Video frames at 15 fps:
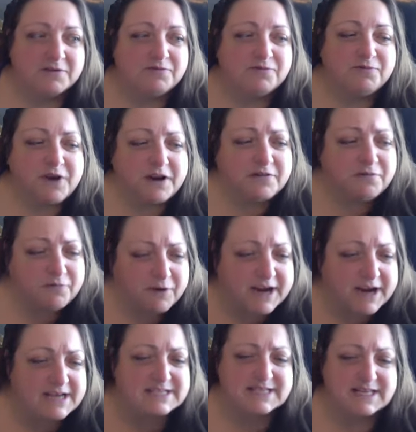try to
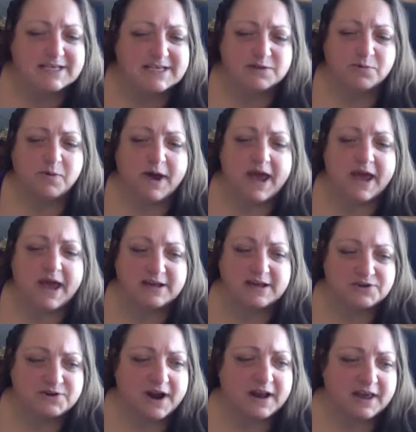phrase things away to
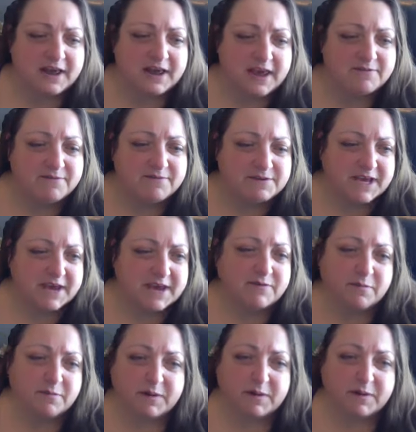try to give, give
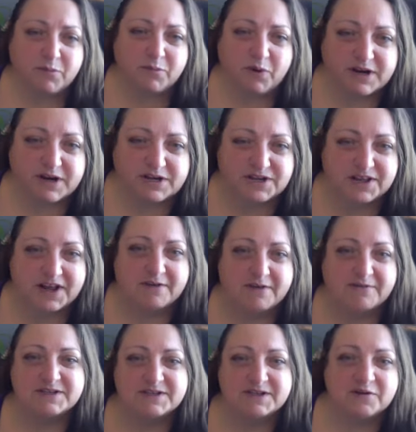them the impression that I
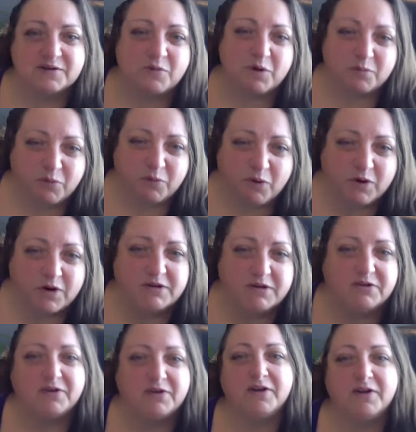was a little more important
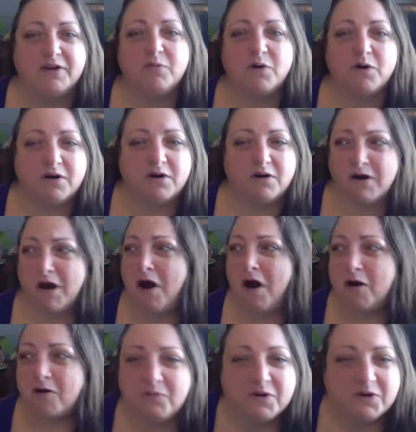or a little more
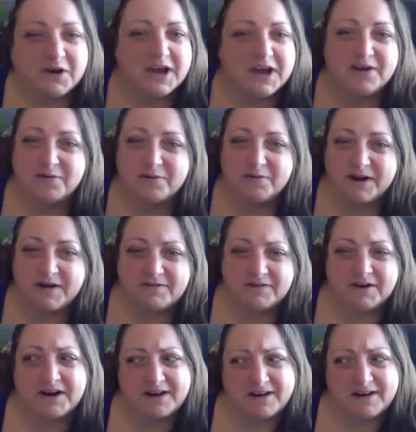hardworking or
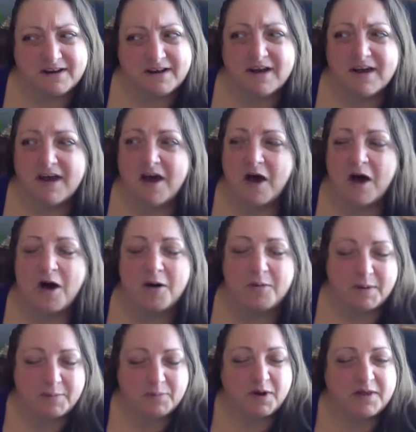whatever. And Uh,
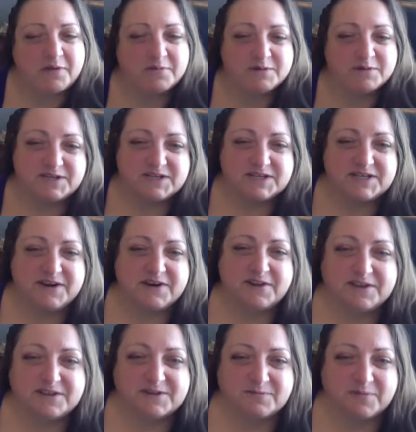my brother was just here
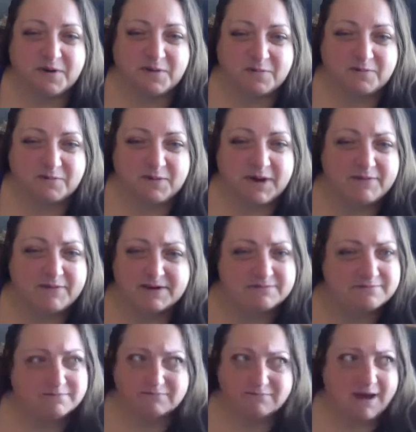this, oh, we haven't,
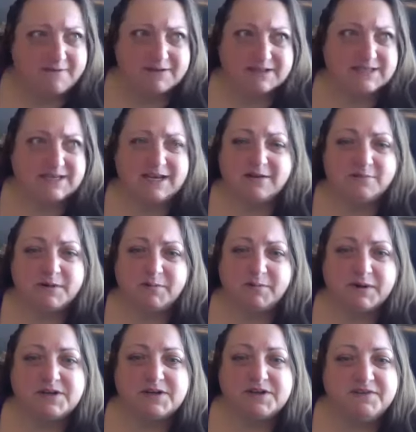I haven't seen him in a
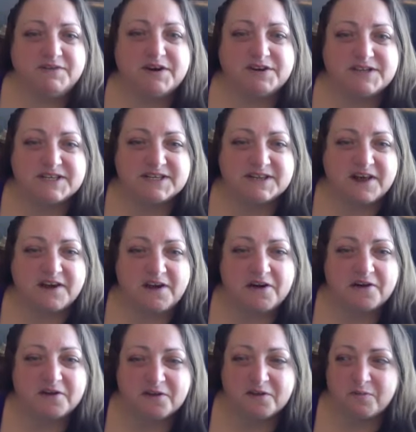bunch of years. He's a lot
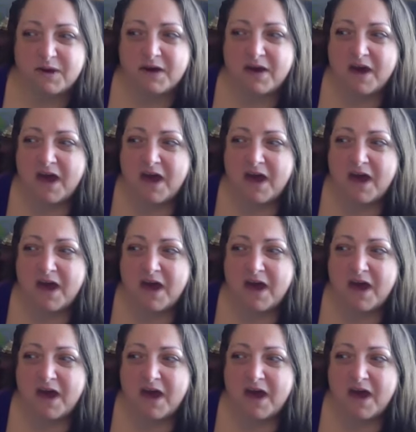younger than me.